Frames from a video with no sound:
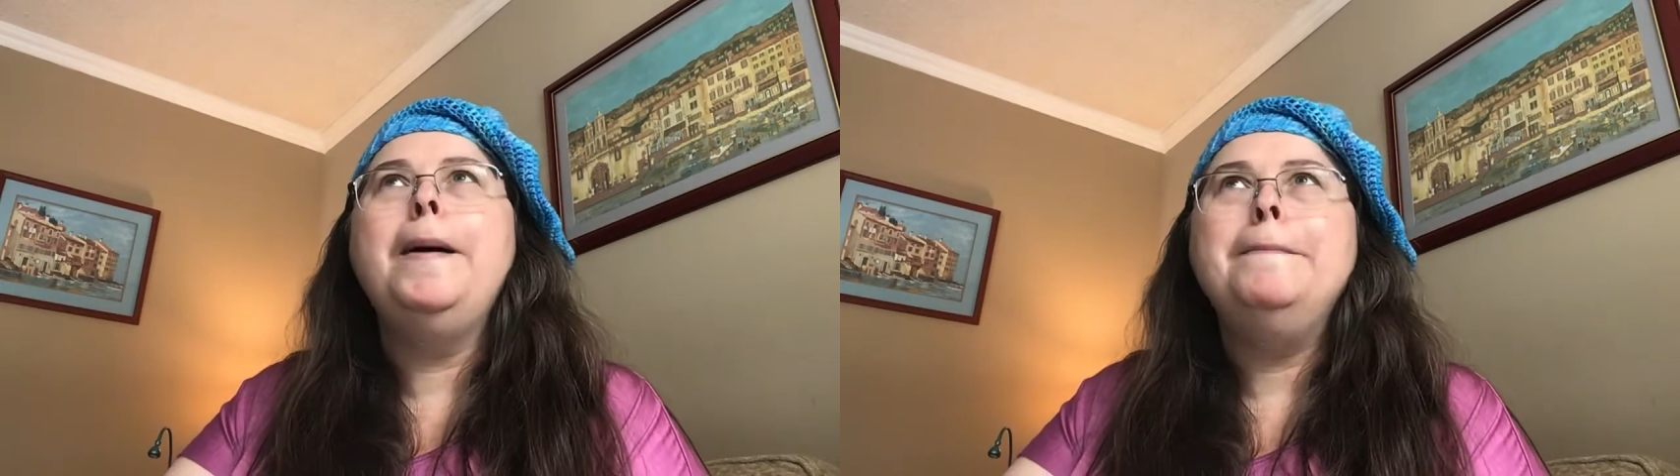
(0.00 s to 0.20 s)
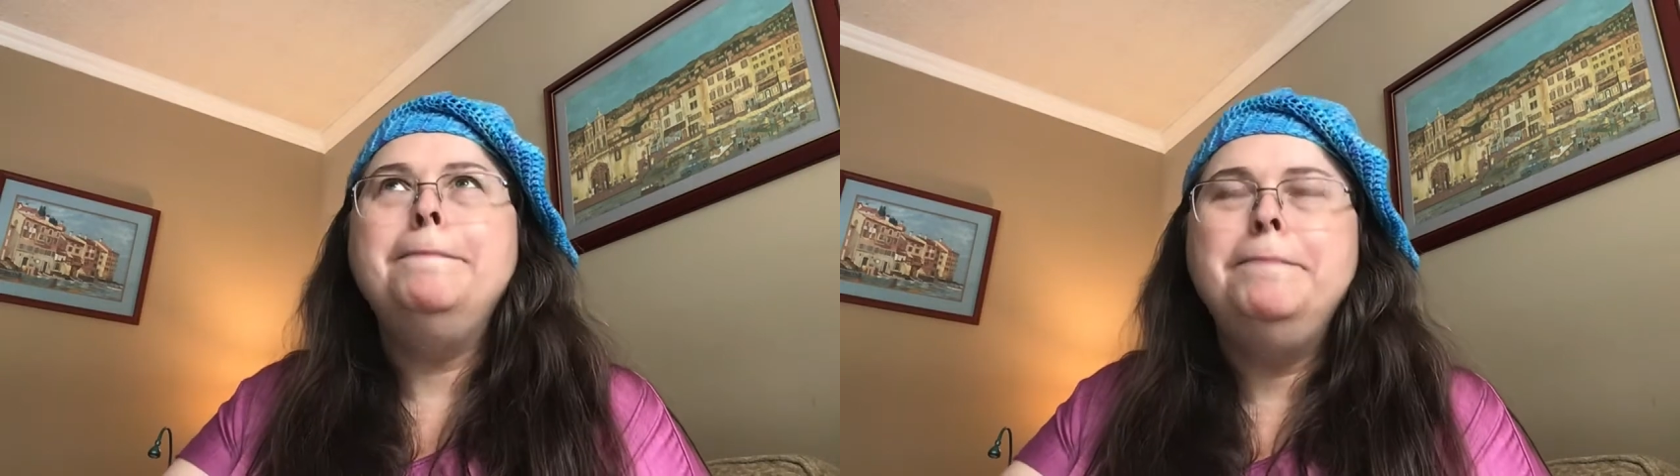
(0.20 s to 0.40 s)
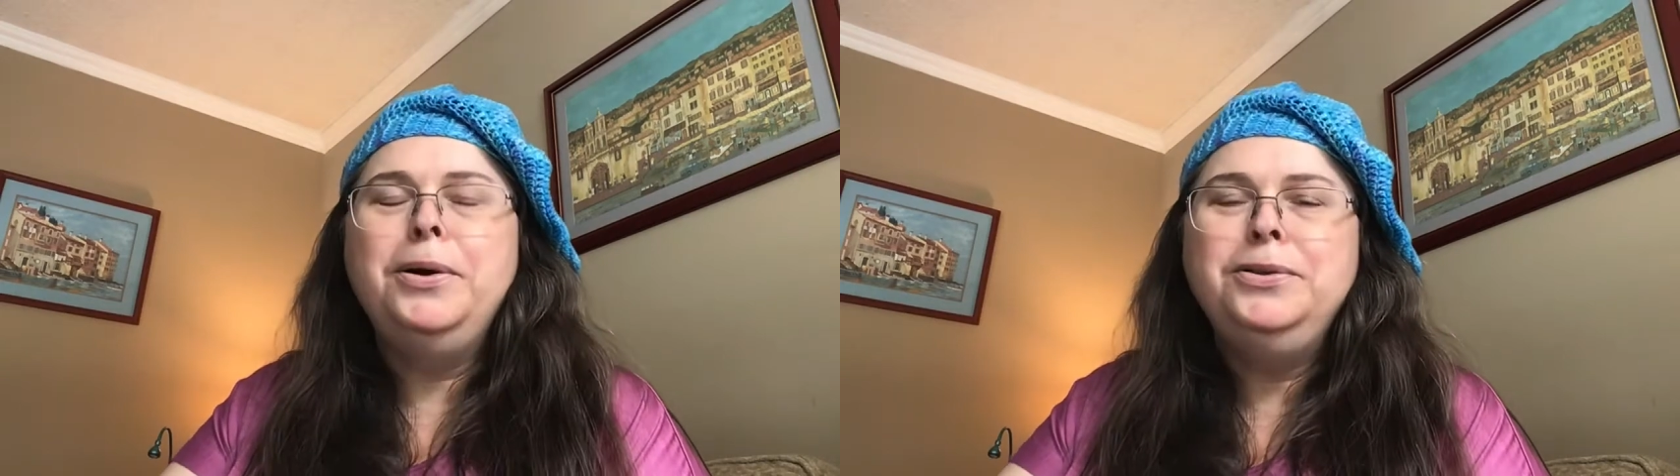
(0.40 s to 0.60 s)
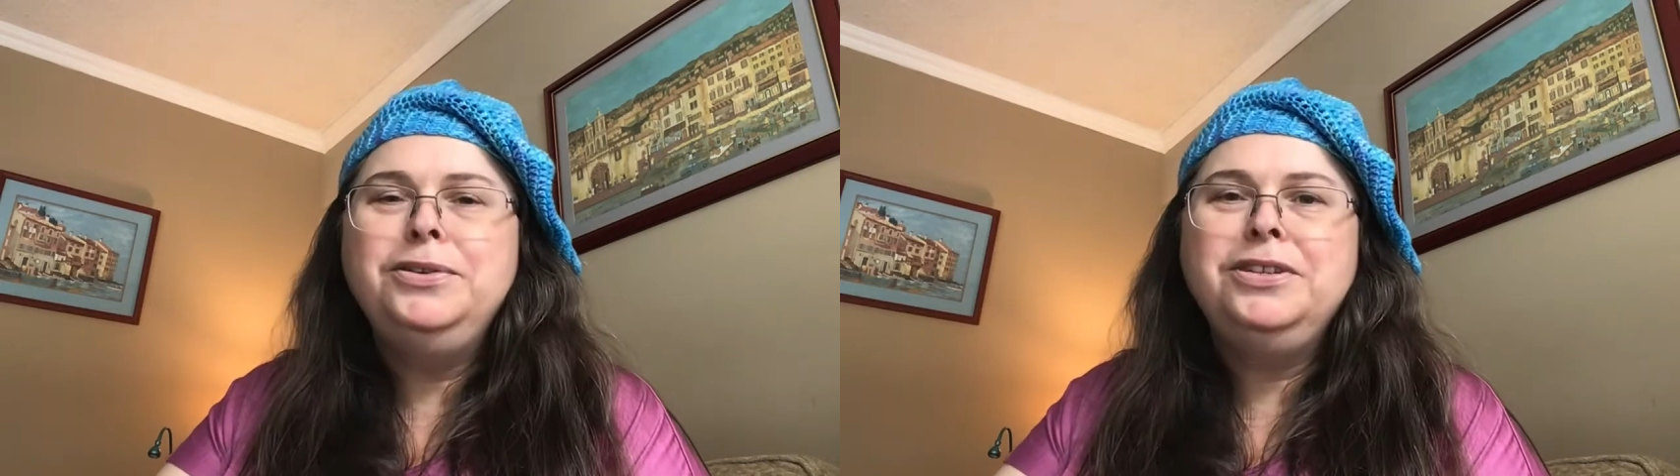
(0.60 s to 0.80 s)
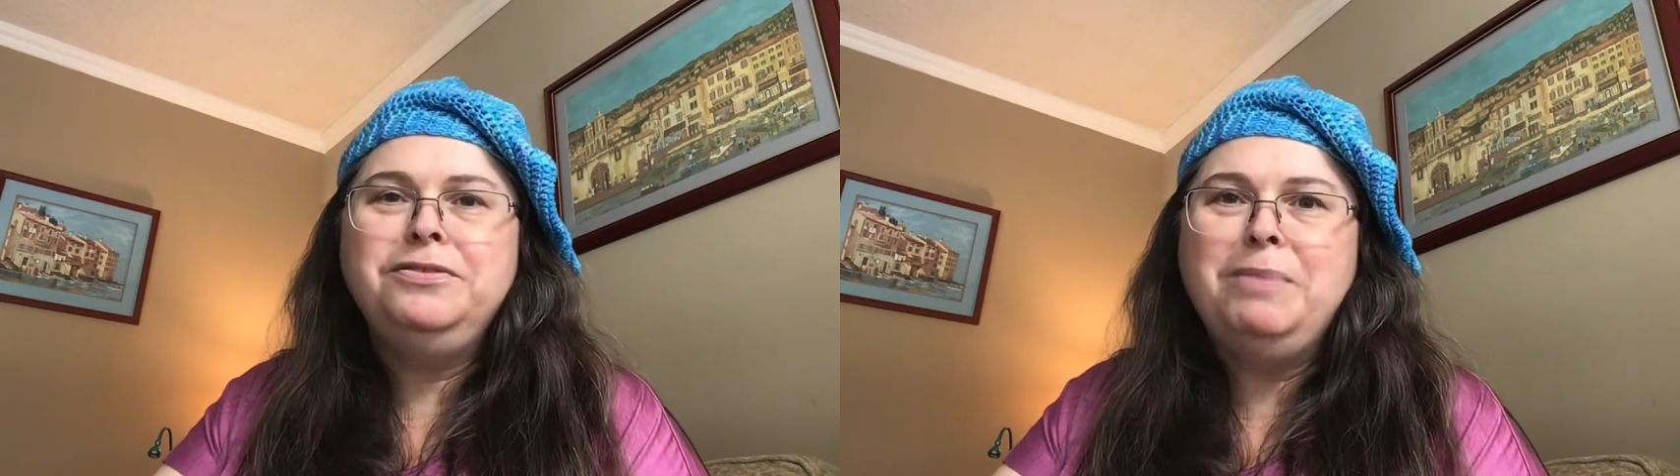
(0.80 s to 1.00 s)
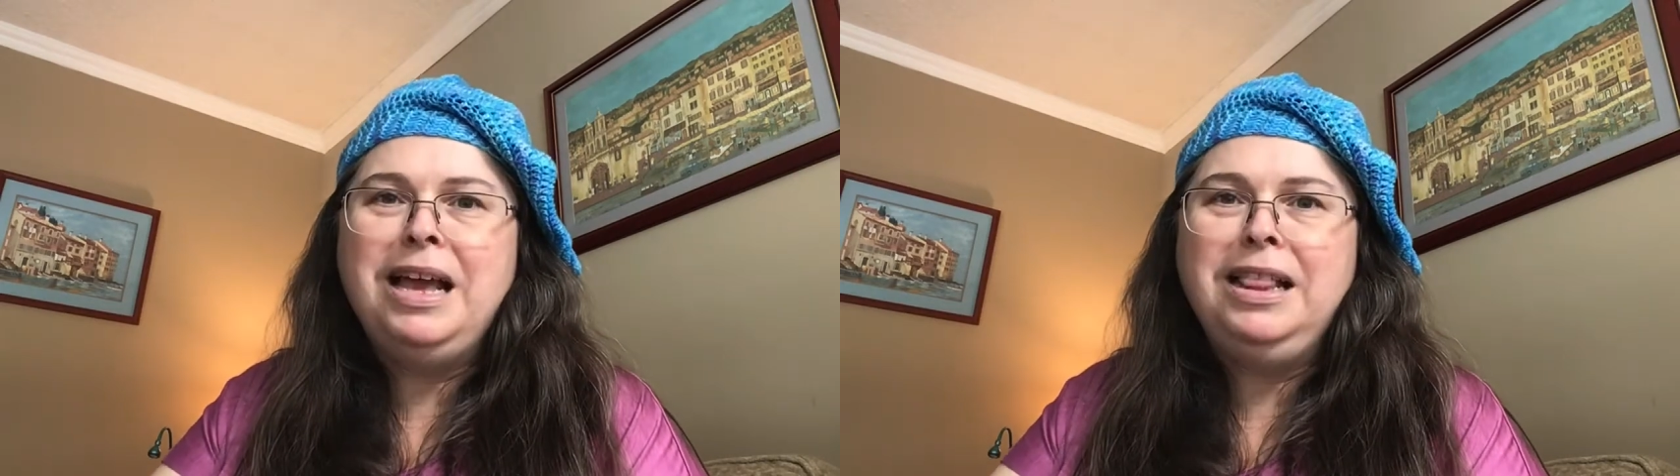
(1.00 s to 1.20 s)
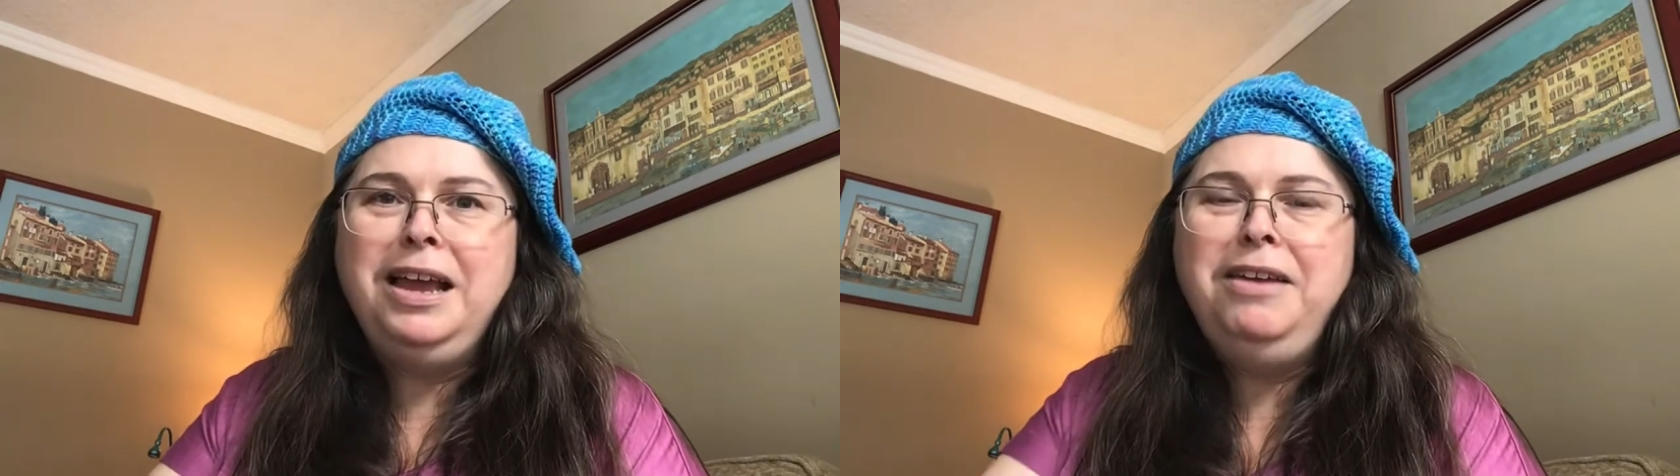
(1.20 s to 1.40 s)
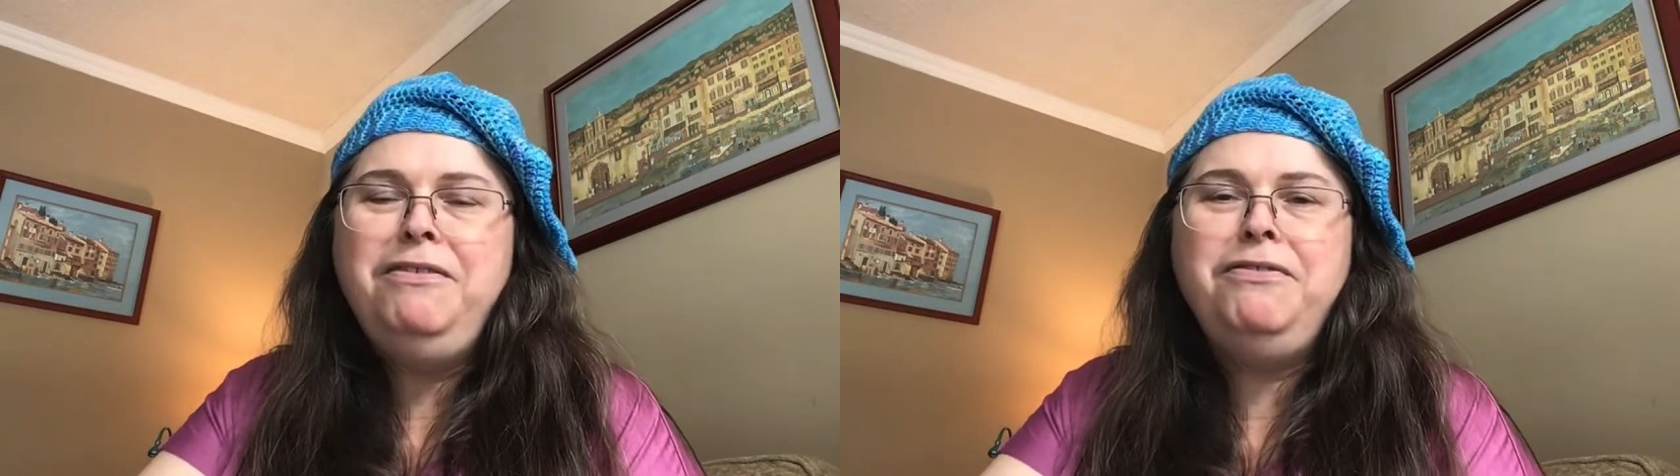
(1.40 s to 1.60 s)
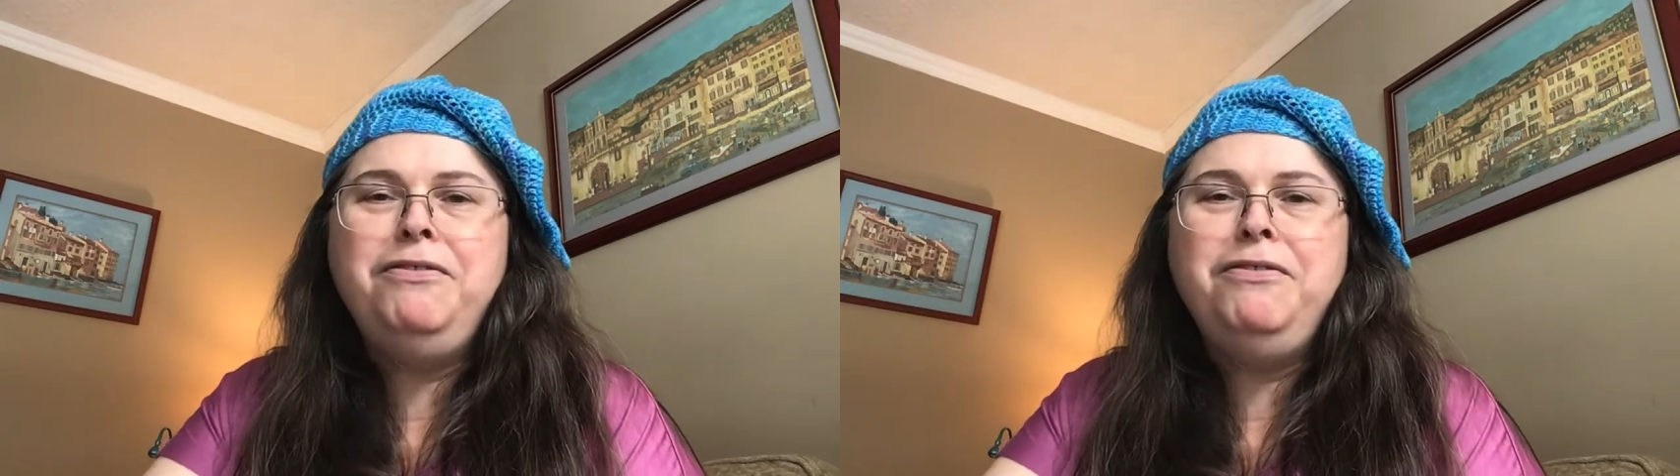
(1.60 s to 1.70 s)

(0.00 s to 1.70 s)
most of my life.